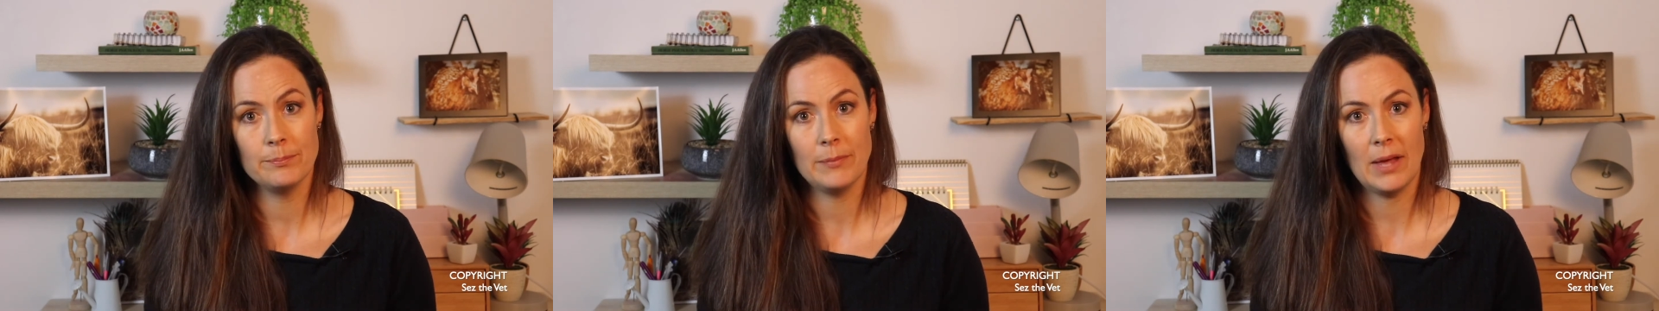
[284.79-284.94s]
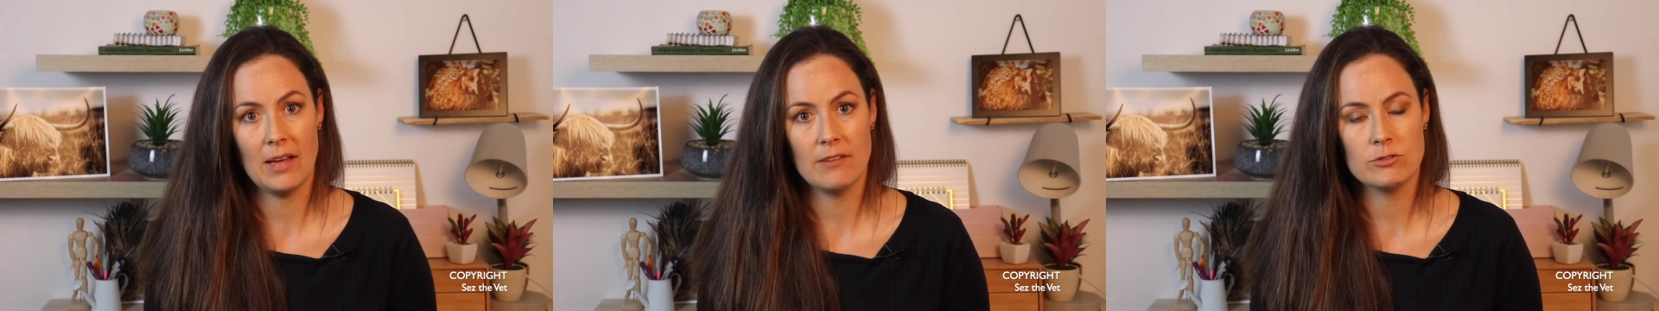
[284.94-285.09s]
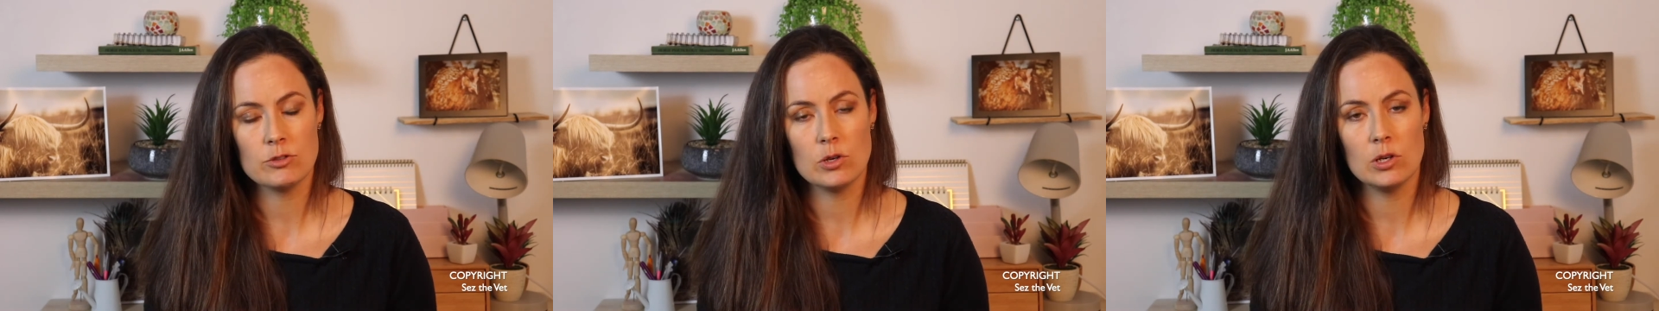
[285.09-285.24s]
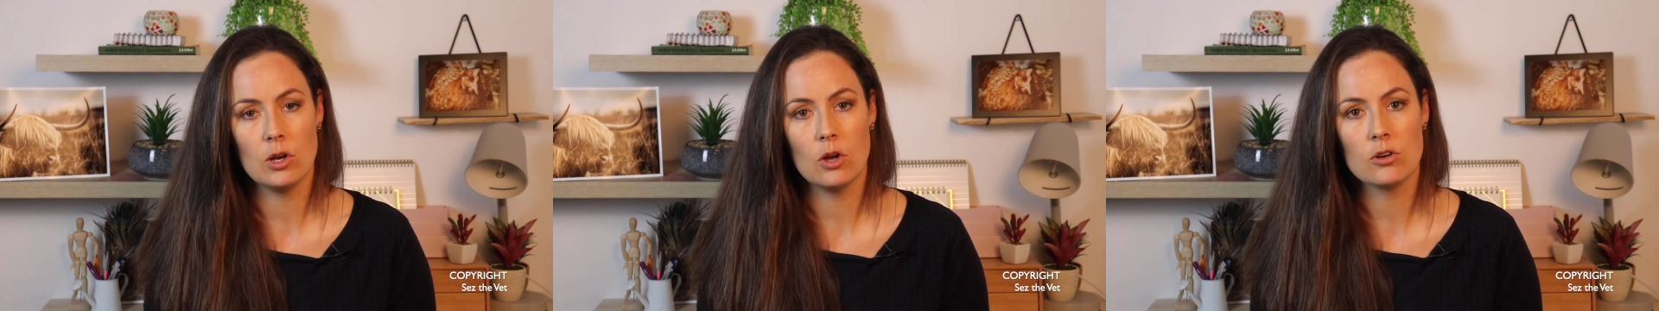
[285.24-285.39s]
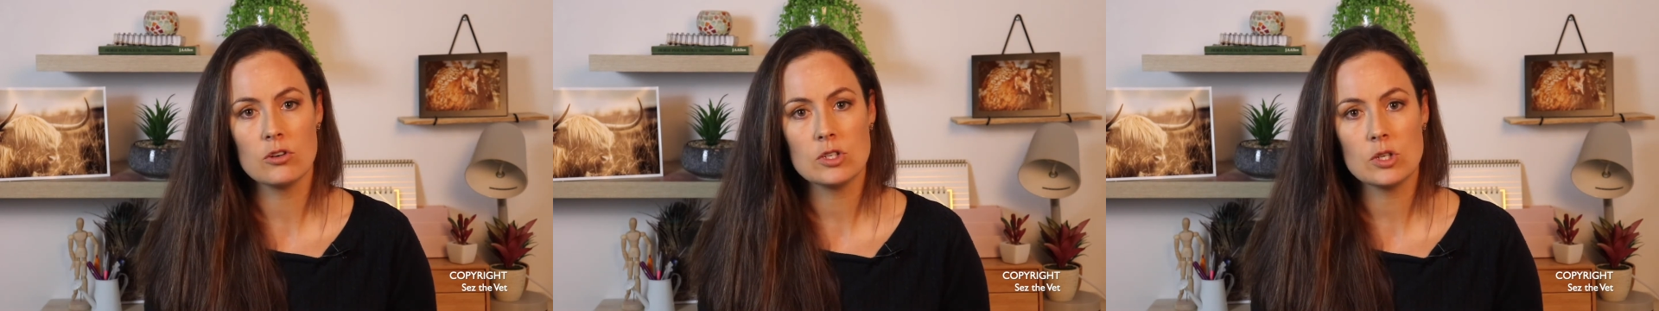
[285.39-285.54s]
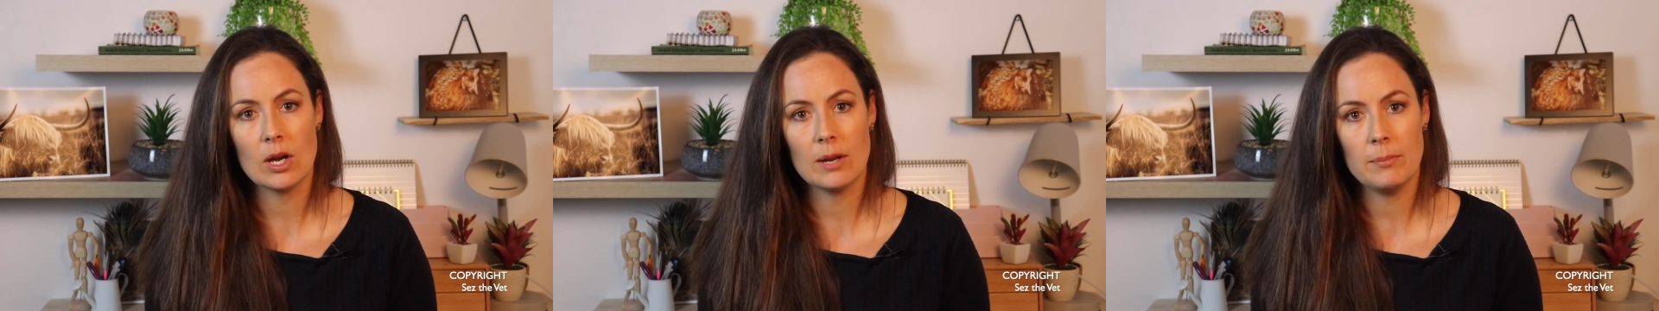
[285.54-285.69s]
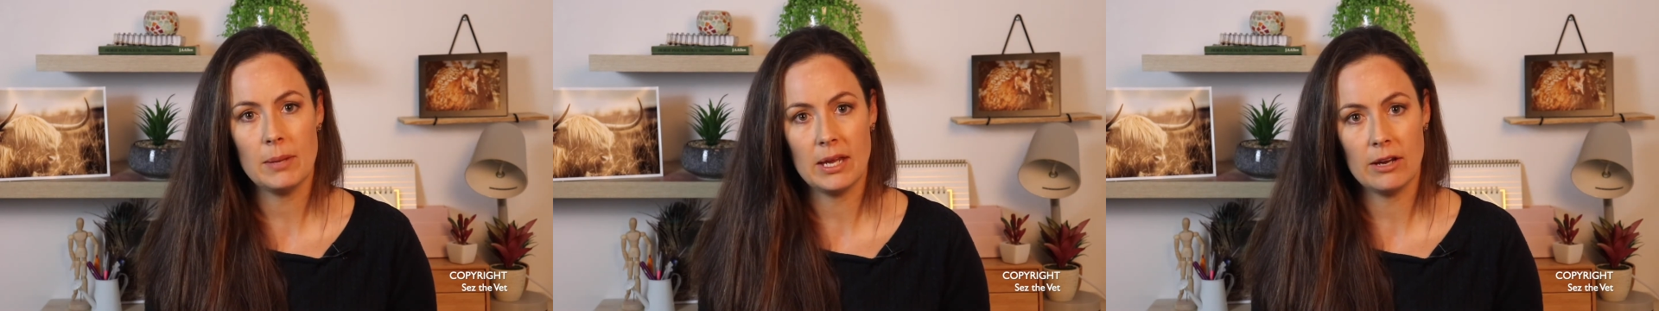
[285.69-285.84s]
after a long
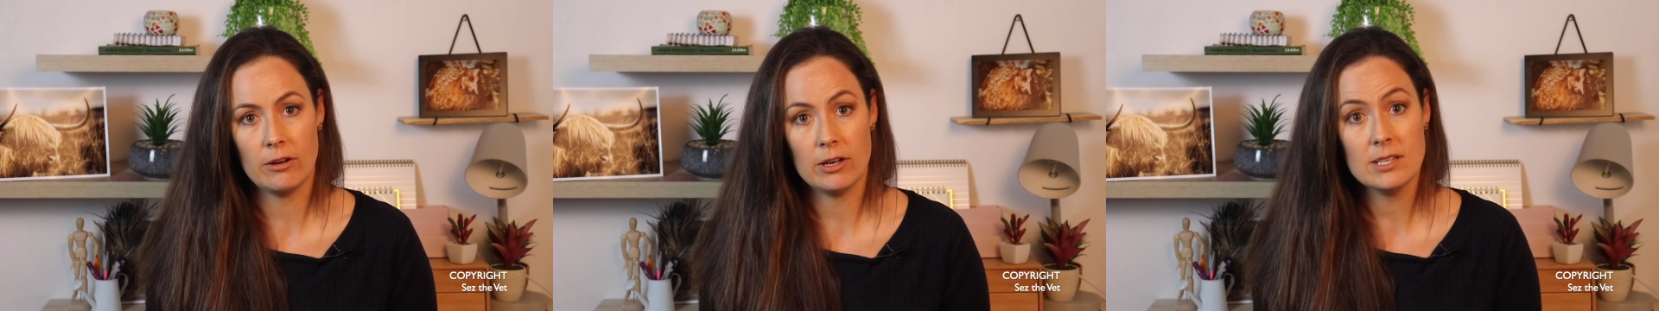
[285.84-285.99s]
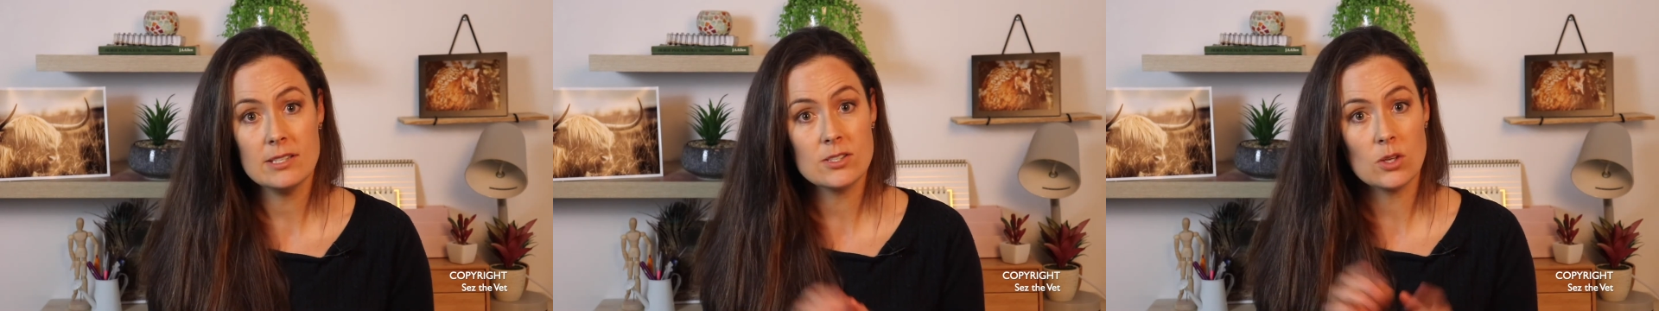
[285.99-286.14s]
dry period,